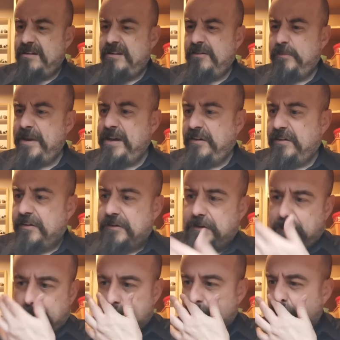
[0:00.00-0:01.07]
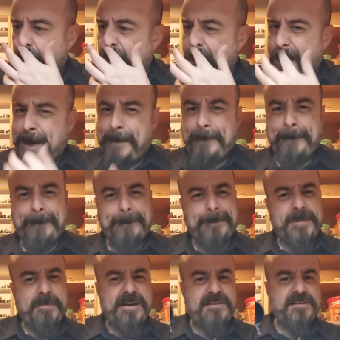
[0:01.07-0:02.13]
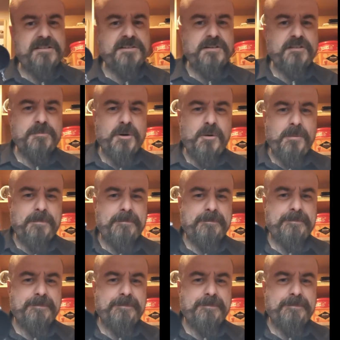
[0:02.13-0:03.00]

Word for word: Those bases are too small, aren't they? Bases too small.